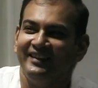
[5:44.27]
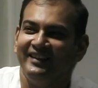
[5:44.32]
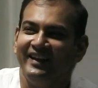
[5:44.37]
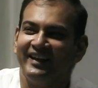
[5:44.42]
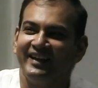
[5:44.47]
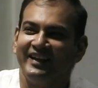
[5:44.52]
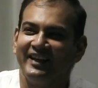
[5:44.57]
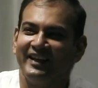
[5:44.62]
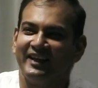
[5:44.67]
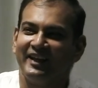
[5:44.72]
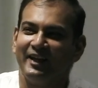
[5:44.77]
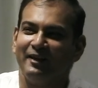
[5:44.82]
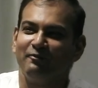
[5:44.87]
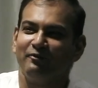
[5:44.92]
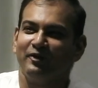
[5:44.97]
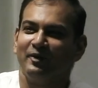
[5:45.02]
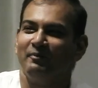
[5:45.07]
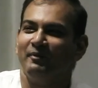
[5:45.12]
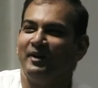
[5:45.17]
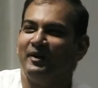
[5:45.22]
Naked I
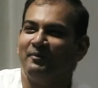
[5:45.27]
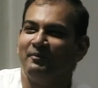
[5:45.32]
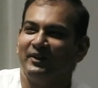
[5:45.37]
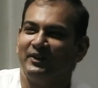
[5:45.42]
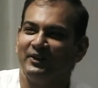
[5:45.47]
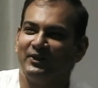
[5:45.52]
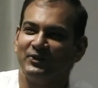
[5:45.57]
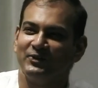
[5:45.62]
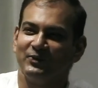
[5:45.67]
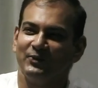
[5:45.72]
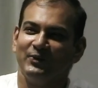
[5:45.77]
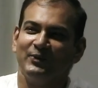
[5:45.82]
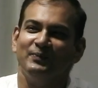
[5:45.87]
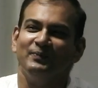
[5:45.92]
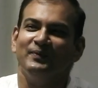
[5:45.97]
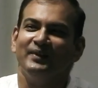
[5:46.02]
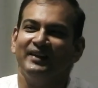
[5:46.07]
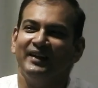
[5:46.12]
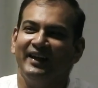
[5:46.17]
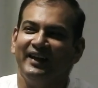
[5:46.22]
came from my mother's
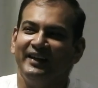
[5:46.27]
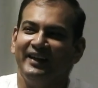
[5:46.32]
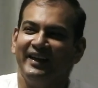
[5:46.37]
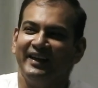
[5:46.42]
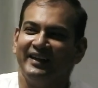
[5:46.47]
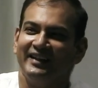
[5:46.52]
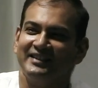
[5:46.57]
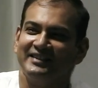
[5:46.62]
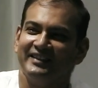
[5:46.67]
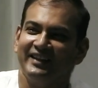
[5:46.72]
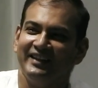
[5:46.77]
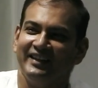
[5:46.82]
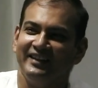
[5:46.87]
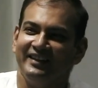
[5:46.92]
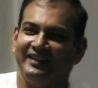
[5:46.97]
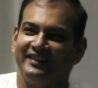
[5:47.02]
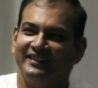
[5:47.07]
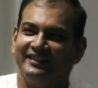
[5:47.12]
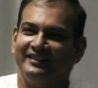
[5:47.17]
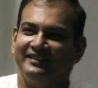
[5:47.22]
womb, and naked shall I
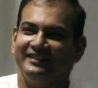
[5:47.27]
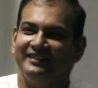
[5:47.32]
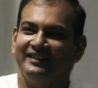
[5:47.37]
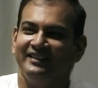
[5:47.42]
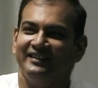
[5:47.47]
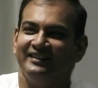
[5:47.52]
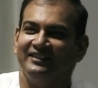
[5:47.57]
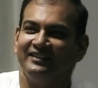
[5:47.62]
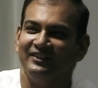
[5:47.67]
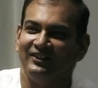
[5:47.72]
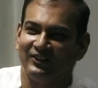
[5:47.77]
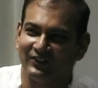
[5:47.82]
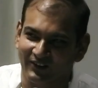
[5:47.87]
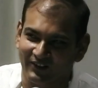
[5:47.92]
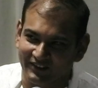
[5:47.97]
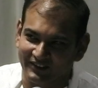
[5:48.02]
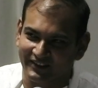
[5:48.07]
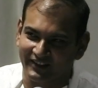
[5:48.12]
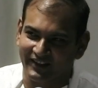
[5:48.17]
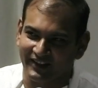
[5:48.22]
return. The
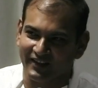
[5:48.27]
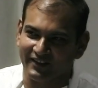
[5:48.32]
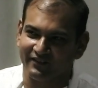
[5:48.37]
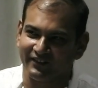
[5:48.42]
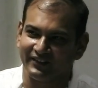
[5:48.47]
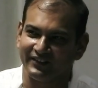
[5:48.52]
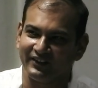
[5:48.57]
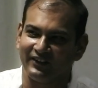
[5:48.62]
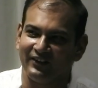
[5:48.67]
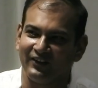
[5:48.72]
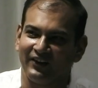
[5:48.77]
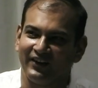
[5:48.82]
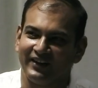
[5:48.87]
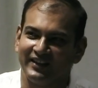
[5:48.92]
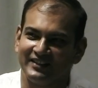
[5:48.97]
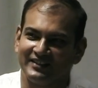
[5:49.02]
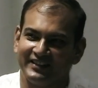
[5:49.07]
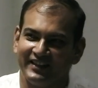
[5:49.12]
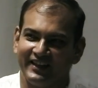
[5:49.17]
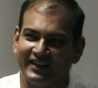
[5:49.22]
Lord gave, the Lord
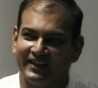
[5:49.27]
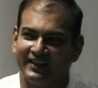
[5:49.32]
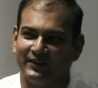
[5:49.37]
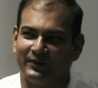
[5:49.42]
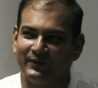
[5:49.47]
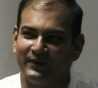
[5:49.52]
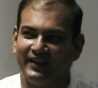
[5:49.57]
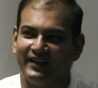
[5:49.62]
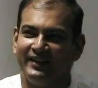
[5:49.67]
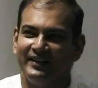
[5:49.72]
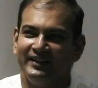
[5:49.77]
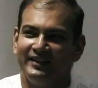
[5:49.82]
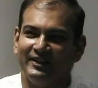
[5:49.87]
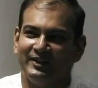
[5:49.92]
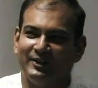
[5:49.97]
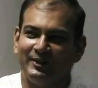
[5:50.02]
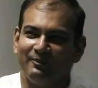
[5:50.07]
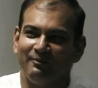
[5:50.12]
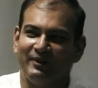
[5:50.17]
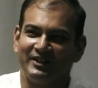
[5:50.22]
has taken away.
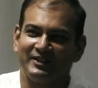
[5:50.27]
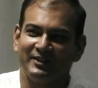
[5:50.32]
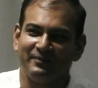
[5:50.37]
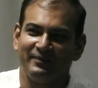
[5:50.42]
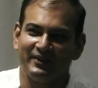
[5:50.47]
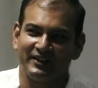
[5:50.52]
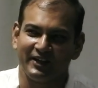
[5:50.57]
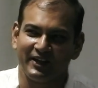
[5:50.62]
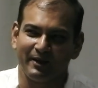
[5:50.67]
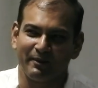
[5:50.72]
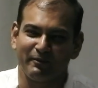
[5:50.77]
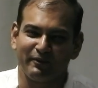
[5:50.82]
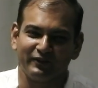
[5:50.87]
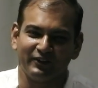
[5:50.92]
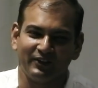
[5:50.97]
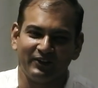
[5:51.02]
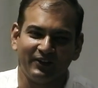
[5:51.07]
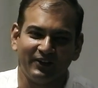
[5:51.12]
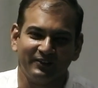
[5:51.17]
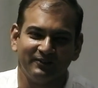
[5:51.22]
Blessed be the name of
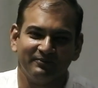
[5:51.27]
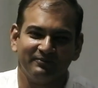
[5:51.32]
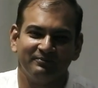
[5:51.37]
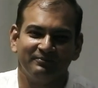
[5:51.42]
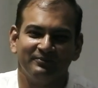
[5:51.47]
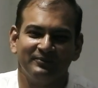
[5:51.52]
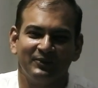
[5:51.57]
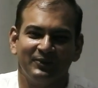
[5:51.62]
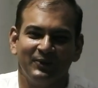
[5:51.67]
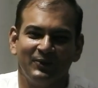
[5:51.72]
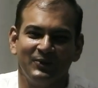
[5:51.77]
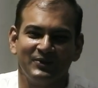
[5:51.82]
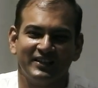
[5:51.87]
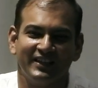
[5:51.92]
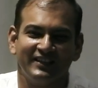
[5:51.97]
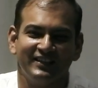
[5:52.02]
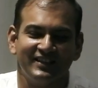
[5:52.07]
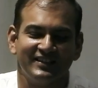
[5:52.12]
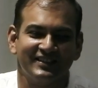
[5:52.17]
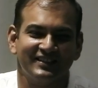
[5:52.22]
the Lord. Who
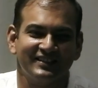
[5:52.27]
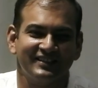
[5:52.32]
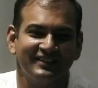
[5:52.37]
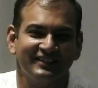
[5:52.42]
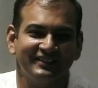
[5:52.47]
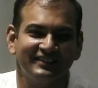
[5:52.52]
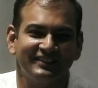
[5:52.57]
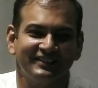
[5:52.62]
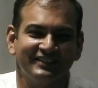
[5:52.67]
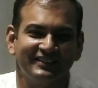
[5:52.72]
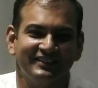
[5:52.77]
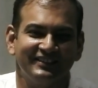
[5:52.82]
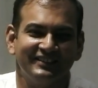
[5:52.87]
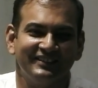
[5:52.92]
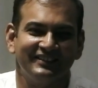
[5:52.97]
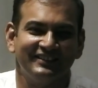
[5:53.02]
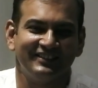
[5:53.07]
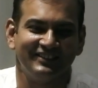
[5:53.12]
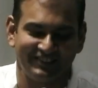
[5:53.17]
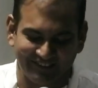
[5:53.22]
said this?
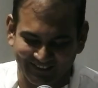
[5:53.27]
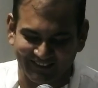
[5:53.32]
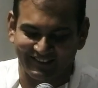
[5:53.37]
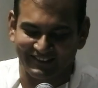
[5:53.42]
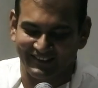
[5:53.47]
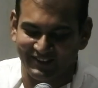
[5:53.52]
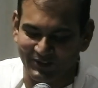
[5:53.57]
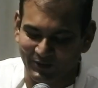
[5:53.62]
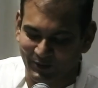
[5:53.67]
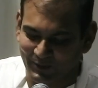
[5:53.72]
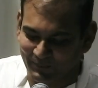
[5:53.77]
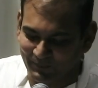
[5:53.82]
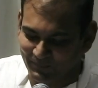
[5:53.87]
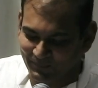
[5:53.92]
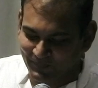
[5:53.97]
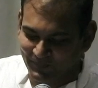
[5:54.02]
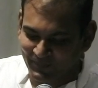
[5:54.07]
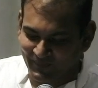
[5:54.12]
Job.